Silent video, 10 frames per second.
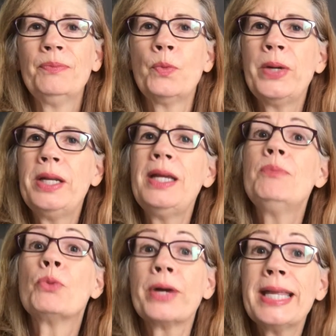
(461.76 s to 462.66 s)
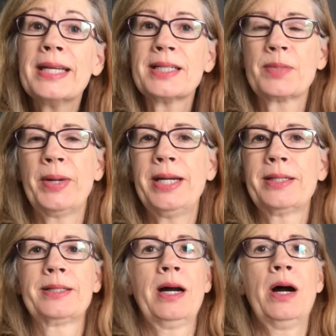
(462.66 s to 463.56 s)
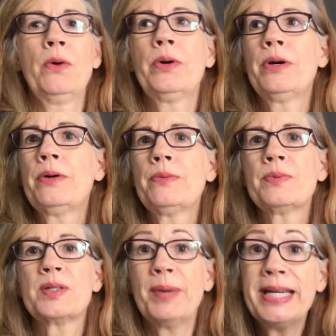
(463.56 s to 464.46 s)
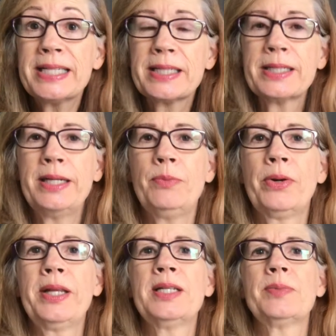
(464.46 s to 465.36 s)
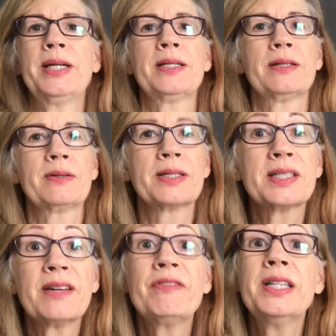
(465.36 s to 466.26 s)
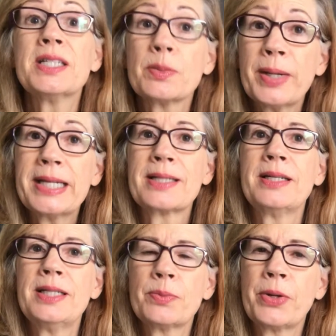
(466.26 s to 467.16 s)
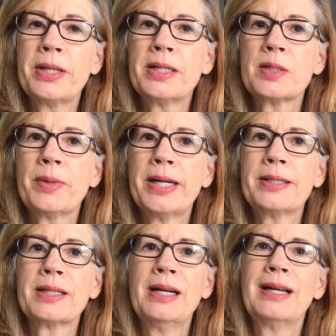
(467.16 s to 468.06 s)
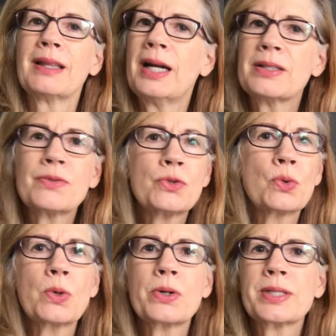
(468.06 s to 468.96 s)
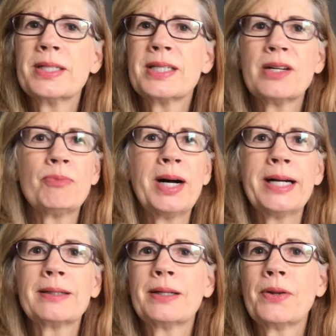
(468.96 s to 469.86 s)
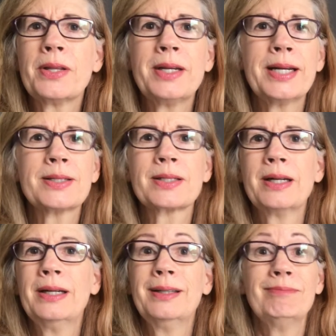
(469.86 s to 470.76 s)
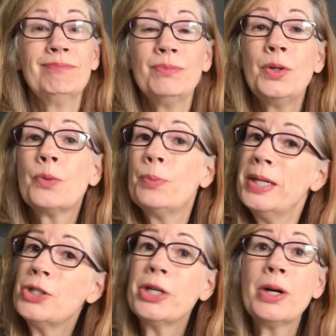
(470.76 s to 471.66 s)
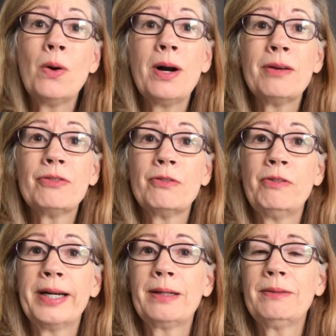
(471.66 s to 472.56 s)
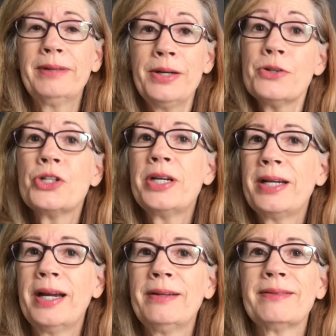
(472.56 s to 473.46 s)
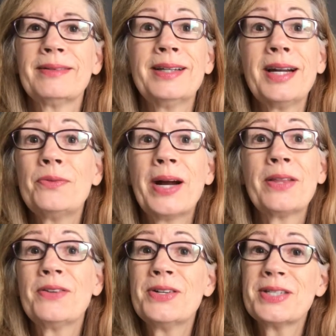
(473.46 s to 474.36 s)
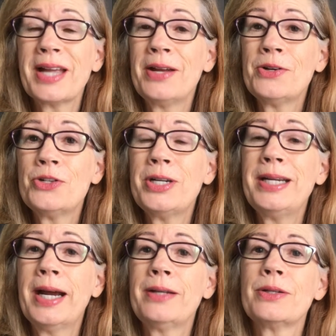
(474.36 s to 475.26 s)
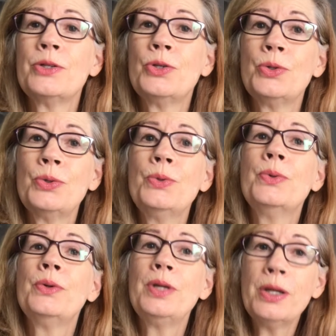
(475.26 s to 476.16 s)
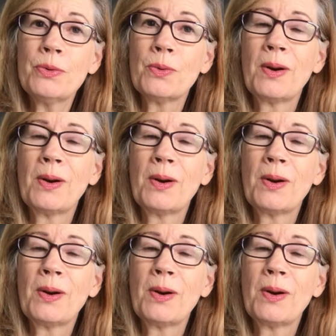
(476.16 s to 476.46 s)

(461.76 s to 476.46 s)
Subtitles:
We need breathing space. Our spaces need breathing space. The stuff in the space needs breathing space. Lots of drawers and stuff piled under the desk. You're pinching off vital energy again, and I'd rather this energy get to you.